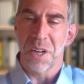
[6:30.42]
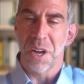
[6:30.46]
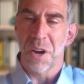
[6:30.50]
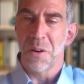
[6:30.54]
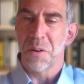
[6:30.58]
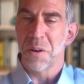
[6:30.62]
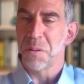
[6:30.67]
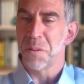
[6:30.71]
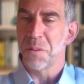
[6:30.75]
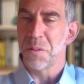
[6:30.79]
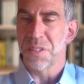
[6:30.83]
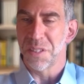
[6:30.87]

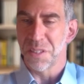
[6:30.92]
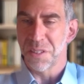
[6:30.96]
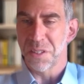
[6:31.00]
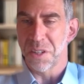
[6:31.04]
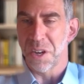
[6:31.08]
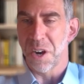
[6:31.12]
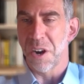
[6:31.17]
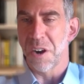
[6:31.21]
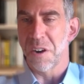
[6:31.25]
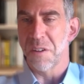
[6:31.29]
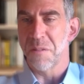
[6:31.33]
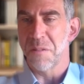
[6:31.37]
out. It was the
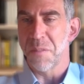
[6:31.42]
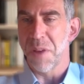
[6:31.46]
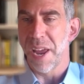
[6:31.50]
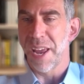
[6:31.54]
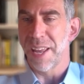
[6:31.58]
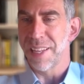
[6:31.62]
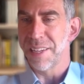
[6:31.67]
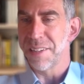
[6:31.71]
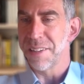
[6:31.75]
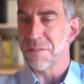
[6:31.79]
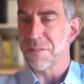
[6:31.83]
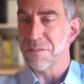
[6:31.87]
start of
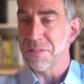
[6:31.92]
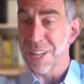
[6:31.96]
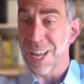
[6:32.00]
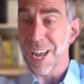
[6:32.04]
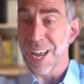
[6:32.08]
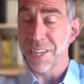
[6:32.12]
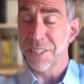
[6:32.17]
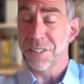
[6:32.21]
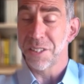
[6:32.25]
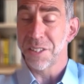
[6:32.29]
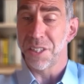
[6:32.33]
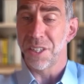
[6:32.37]
May of
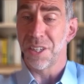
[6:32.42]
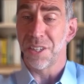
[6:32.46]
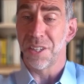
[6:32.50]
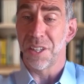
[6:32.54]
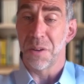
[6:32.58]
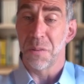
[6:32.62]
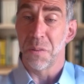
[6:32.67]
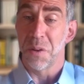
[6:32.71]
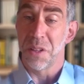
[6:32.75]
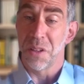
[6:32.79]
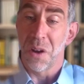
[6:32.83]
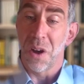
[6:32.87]
last year
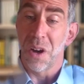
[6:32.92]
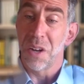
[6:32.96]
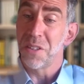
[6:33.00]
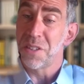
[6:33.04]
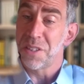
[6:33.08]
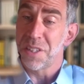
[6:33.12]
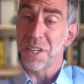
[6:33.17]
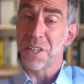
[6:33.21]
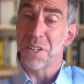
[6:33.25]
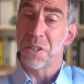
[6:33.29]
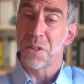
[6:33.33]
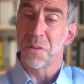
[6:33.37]
that we
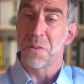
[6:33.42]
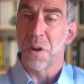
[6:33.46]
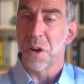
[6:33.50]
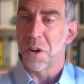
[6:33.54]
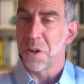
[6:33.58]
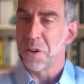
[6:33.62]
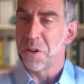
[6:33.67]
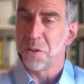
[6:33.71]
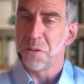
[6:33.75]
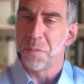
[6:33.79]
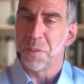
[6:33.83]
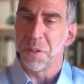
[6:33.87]
launched into our
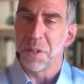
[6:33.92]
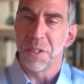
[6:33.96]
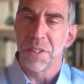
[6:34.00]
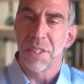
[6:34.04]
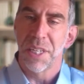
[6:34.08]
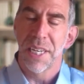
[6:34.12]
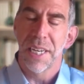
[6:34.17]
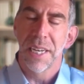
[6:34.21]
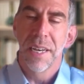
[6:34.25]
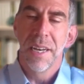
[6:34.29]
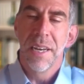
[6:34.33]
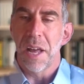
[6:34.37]
new
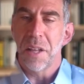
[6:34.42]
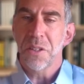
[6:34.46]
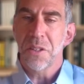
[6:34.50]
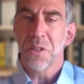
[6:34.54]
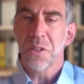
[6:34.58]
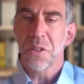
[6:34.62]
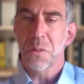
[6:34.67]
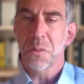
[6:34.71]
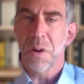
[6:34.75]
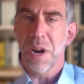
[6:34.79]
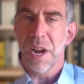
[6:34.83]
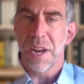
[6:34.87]
building. And
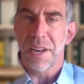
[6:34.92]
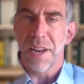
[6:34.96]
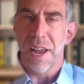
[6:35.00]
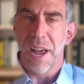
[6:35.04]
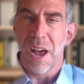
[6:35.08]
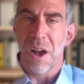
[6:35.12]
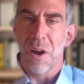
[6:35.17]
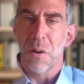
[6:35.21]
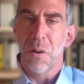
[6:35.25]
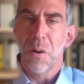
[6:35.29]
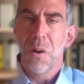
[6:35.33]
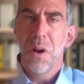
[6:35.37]
so right
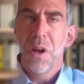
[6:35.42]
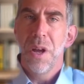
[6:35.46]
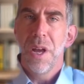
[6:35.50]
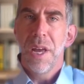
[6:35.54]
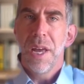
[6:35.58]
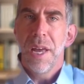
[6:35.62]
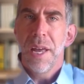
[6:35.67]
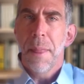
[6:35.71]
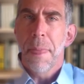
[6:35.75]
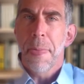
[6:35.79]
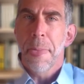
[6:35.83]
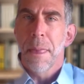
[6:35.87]
now,
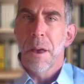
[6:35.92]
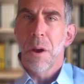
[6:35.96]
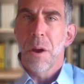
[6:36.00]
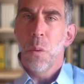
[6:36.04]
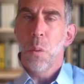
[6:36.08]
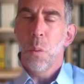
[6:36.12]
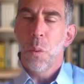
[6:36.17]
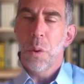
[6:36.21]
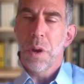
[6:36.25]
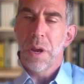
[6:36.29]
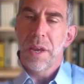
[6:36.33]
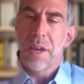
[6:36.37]

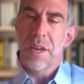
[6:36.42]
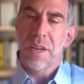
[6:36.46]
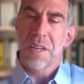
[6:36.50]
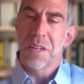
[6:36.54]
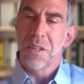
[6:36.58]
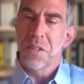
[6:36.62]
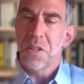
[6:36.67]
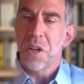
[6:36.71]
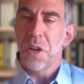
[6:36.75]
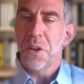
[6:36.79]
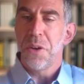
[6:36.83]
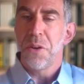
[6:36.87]
we
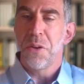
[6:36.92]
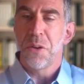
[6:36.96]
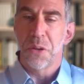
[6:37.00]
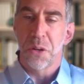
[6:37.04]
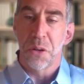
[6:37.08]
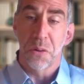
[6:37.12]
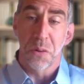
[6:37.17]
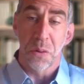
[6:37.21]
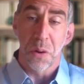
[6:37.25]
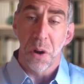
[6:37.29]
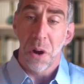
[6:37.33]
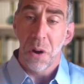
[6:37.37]
continue to
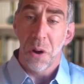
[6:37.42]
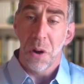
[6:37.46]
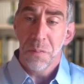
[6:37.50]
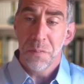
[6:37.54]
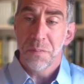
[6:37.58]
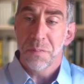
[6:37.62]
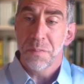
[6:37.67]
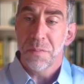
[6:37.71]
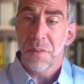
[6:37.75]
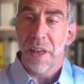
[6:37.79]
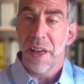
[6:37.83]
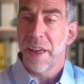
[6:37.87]
grow
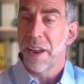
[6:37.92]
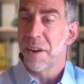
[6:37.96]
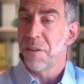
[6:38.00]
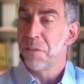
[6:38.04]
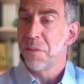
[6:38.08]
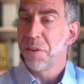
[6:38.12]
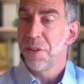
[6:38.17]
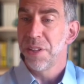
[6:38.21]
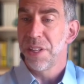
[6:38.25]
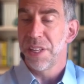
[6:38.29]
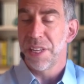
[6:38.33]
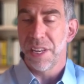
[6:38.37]
at a
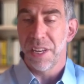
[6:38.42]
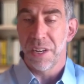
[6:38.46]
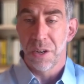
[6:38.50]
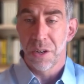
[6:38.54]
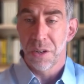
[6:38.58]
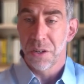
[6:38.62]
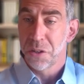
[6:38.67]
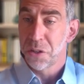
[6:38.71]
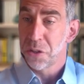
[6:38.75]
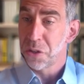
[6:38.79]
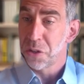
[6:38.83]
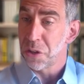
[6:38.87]
really
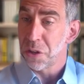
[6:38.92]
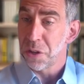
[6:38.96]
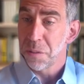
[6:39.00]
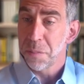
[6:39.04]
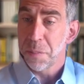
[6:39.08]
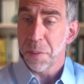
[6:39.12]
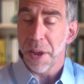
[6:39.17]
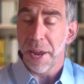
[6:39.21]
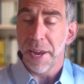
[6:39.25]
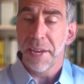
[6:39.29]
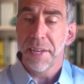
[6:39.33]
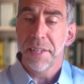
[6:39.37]
good
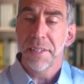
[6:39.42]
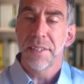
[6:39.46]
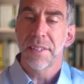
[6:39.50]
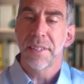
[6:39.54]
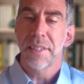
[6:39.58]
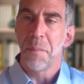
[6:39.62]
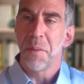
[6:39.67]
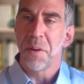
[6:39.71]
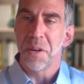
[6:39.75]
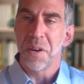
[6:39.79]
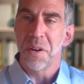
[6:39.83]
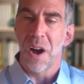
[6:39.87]
pace,
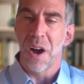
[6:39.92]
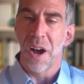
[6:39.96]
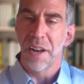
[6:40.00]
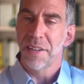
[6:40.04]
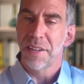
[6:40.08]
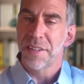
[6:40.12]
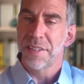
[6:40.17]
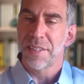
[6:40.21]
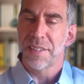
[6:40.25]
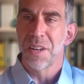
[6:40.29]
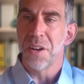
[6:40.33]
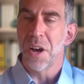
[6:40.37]
but not
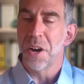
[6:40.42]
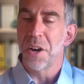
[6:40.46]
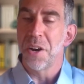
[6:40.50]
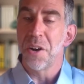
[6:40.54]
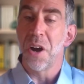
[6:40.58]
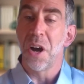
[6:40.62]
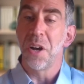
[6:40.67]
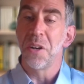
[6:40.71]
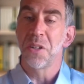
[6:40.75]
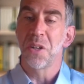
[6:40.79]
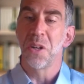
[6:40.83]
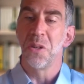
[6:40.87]
an
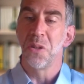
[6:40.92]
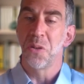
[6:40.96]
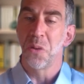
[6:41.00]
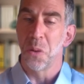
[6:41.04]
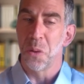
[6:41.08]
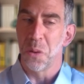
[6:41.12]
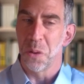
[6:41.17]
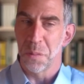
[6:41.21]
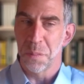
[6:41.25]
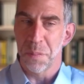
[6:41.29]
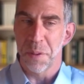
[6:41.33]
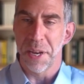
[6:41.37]

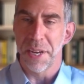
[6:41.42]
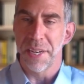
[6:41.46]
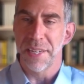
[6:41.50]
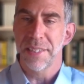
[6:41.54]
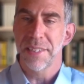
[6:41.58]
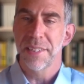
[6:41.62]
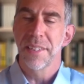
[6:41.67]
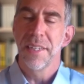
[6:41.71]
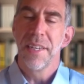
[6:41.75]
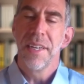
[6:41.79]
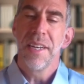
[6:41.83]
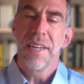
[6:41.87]
uncontrolled
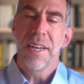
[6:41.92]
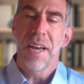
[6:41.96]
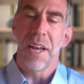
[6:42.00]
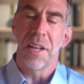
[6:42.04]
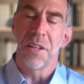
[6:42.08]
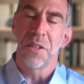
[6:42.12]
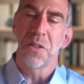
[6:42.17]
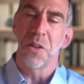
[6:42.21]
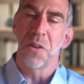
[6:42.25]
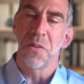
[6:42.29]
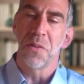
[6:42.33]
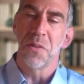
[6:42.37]
pace.
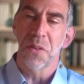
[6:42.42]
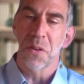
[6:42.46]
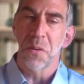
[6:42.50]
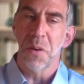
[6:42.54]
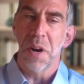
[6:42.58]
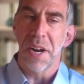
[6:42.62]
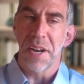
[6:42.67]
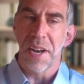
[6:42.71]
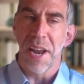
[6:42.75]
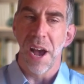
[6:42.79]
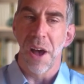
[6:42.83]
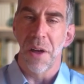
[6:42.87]
And so for
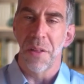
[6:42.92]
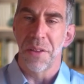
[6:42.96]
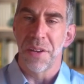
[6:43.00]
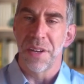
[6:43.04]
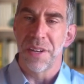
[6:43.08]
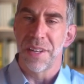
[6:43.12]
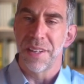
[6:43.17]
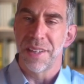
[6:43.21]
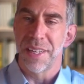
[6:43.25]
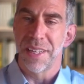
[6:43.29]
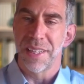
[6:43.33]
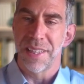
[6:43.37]
right now,
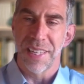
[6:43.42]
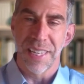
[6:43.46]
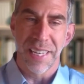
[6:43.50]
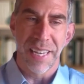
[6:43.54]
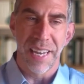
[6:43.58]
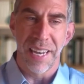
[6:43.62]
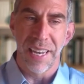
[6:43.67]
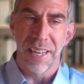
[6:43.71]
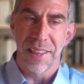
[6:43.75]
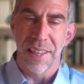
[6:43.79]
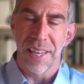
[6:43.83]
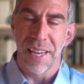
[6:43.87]
the
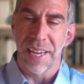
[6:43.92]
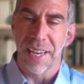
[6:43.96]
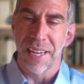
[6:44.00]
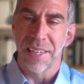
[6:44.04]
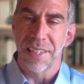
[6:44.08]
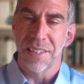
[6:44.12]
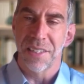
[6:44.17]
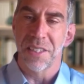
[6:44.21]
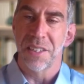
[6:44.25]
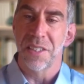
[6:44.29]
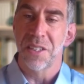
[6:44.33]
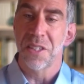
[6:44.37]
key thing
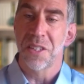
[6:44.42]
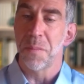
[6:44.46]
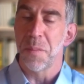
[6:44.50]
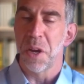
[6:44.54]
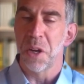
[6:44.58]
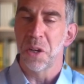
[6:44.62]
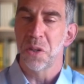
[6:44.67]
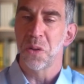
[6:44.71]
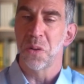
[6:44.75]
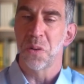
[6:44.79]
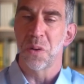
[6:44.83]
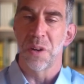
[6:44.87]
is to
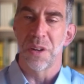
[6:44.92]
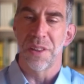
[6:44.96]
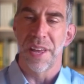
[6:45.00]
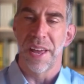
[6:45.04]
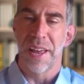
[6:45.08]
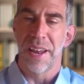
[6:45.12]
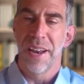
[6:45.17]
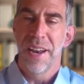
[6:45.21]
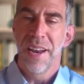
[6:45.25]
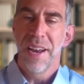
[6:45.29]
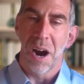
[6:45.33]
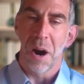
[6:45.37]
make sure
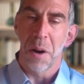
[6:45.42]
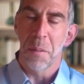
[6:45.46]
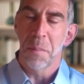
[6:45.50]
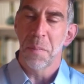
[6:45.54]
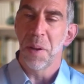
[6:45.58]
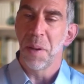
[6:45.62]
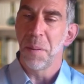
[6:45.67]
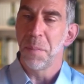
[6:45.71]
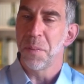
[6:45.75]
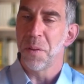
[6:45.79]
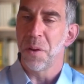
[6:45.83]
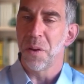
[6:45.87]
that our
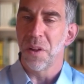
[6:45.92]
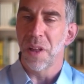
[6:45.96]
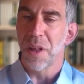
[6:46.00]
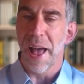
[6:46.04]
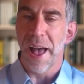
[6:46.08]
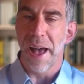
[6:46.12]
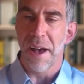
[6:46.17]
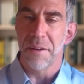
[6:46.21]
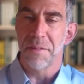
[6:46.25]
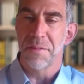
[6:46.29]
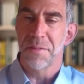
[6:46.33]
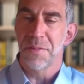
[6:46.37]
people
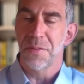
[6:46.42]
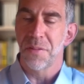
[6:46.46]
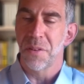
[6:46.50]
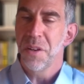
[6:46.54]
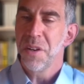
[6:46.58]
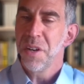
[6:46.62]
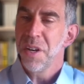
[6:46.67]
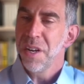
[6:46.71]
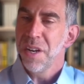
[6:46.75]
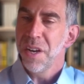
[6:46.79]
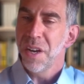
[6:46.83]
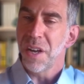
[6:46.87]
have
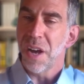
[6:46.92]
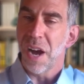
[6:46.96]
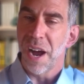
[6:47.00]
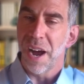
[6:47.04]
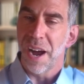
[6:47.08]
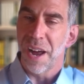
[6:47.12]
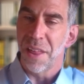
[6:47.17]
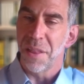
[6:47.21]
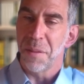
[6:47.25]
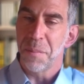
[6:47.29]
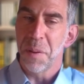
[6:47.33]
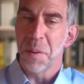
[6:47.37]

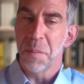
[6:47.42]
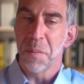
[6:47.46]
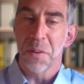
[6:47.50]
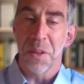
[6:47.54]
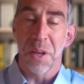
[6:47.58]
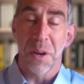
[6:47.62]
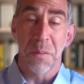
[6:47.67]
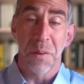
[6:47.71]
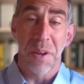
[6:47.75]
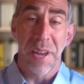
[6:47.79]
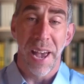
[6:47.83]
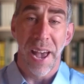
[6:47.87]
the people
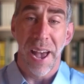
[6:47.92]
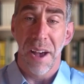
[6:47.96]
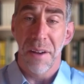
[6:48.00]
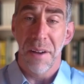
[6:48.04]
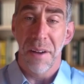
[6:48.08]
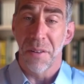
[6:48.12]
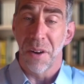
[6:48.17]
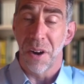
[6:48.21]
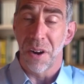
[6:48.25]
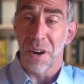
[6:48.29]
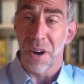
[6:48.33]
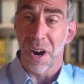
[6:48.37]
that we have
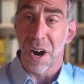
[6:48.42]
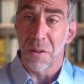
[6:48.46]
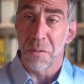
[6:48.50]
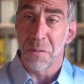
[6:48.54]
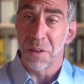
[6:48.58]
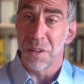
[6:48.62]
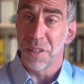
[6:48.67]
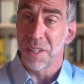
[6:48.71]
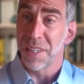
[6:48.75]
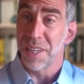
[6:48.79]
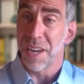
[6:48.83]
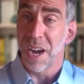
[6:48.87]
are
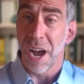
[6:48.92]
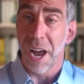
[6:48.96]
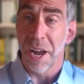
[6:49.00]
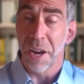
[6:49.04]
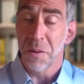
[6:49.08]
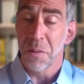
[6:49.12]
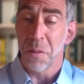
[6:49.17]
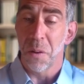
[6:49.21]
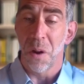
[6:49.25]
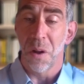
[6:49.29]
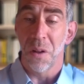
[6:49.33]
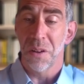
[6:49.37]
really high
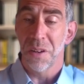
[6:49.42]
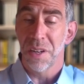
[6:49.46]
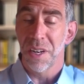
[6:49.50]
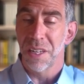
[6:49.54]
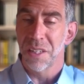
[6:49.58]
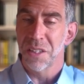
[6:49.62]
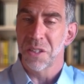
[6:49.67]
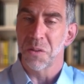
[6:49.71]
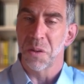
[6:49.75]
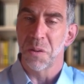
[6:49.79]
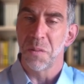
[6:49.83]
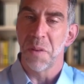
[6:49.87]
quality, and
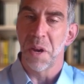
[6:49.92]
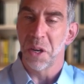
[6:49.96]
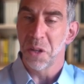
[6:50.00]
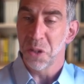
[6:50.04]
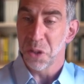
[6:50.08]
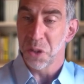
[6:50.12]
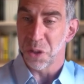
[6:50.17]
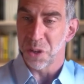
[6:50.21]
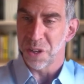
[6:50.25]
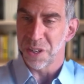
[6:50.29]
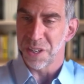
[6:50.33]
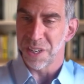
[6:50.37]
so we make
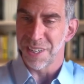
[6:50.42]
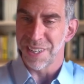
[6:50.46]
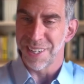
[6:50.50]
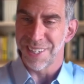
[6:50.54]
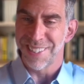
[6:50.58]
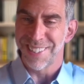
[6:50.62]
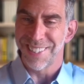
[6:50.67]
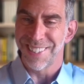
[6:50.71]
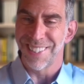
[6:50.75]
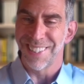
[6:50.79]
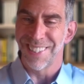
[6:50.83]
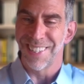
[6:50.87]
sure
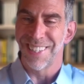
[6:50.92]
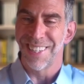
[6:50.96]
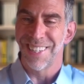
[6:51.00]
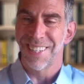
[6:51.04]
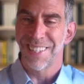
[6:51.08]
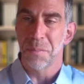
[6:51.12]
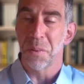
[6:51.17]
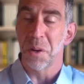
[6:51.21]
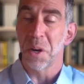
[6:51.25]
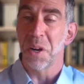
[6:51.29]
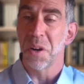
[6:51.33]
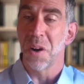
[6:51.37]
to
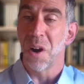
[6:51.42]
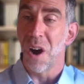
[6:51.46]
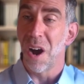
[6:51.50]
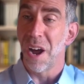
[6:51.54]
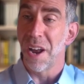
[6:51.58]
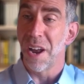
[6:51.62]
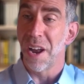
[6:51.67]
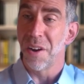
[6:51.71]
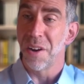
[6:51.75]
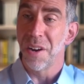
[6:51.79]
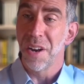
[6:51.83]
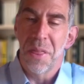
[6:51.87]
bring
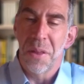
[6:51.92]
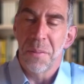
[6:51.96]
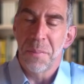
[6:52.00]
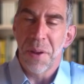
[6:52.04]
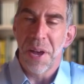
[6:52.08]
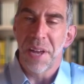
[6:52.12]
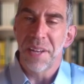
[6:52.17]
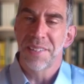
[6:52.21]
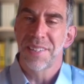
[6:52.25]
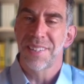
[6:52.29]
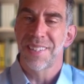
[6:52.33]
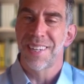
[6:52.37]
on the
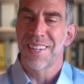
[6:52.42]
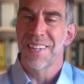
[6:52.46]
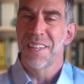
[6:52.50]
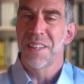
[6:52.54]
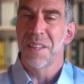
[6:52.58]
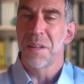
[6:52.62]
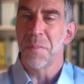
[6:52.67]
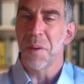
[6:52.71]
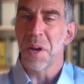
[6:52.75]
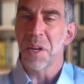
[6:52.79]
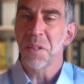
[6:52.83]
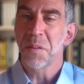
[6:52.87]

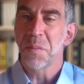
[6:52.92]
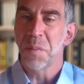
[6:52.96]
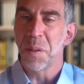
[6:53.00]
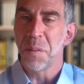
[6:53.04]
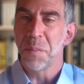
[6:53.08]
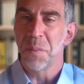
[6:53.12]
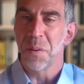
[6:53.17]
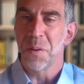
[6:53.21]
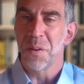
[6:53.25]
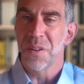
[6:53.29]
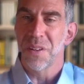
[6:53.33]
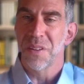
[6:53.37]
best
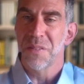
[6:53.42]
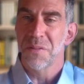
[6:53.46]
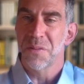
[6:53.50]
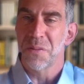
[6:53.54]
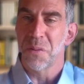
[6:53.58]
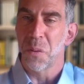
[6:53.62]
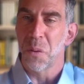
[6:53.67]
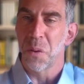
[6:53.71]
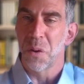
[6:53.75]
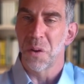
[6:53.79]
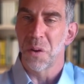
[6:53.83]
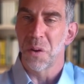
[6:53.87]
people
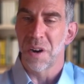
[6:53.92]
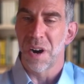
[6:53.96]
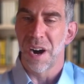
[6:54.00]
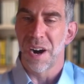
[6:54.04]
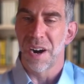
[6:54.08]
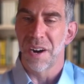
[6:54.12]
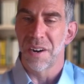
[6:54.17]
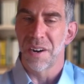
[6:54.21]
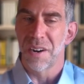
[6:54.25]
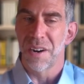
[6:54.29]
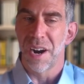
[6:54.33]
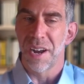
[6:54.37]
for
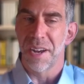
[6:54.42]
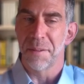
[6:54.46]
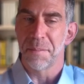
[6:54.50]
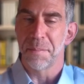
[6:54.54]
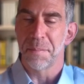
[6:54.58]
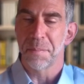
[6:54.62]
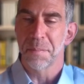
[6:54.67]
our